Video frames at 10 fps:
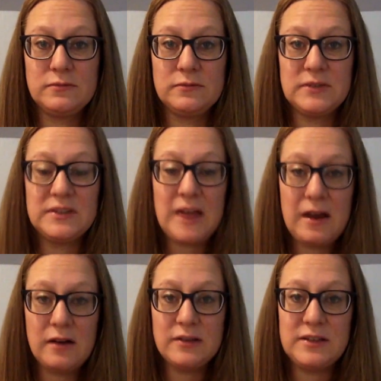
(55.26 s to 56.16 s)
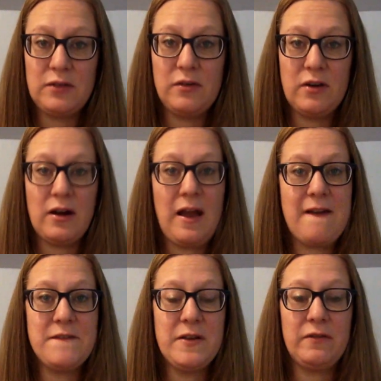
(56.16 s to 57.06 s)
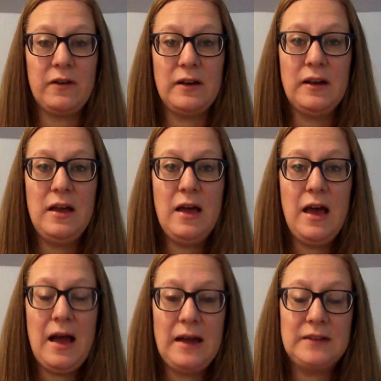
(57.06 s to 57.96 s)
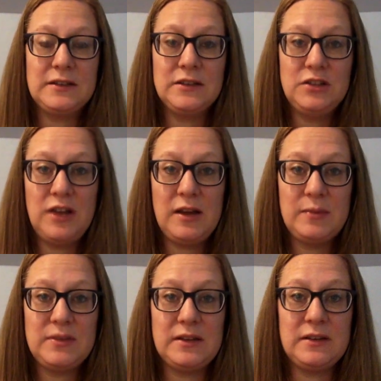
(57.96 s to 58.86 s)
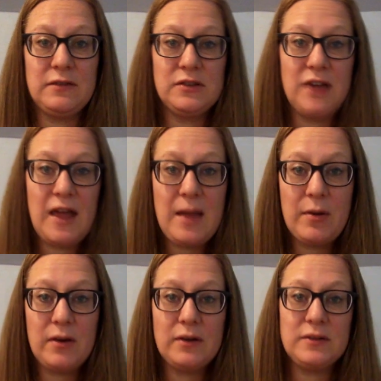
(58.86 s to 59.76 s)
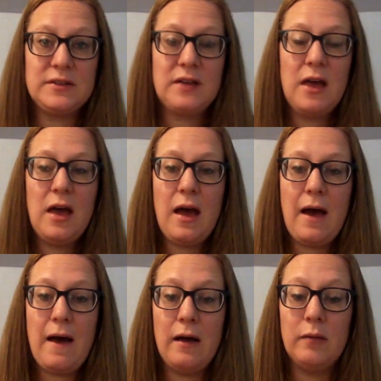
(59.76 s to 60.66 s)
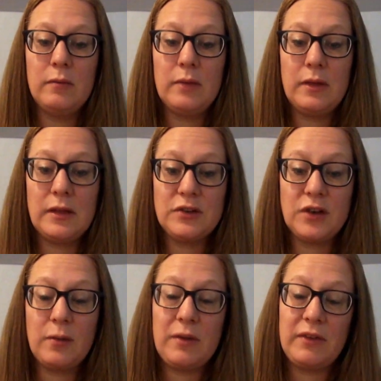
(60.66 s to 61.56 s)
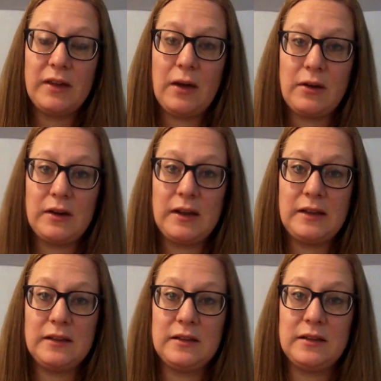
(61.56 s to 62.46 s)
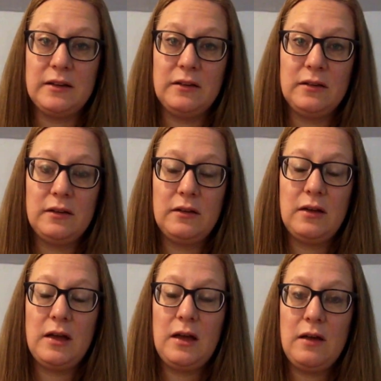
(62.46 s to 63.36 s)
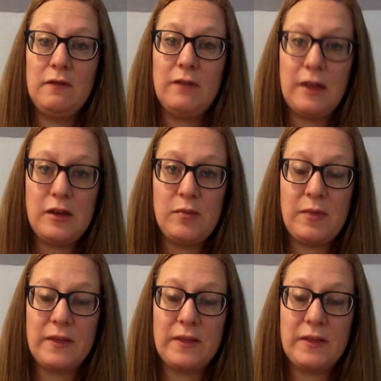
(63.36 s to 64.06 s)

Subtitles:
desire, so you're going to have different heights and shapes and different diameters, and they should all be able to calculate the volume and